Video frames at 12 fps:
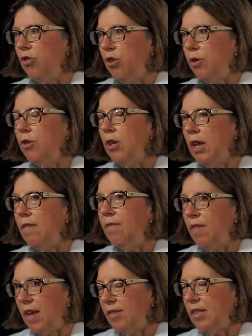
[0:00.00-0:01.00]
to
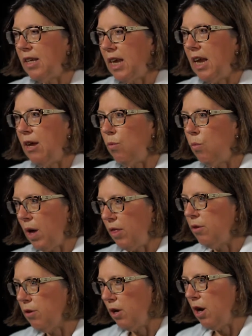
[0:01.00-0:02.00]
investigate
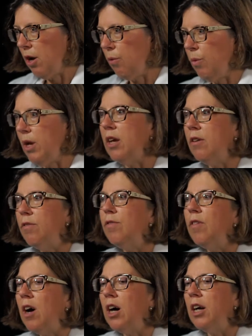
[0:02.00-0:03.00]
whether or not we can
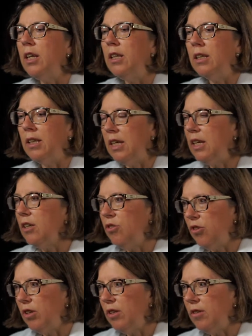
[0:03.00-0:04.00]
find
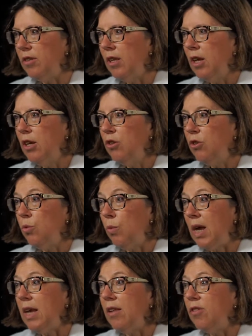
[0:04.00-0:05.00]
linkages to
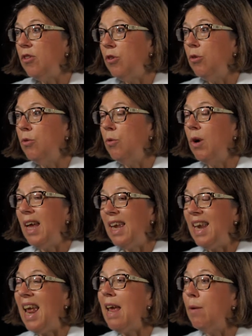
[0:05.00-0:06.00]
ways to
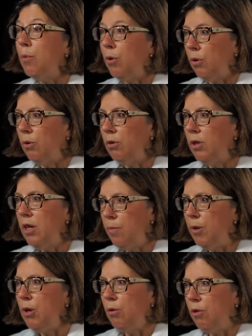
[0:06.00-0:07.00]
enable
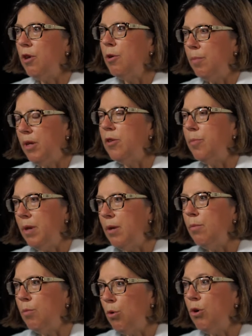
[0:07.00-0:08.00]
immunotherapy to be
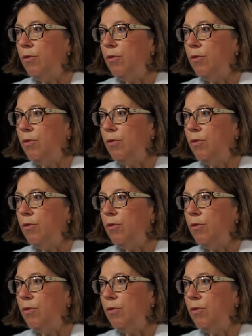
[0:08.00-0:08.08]
more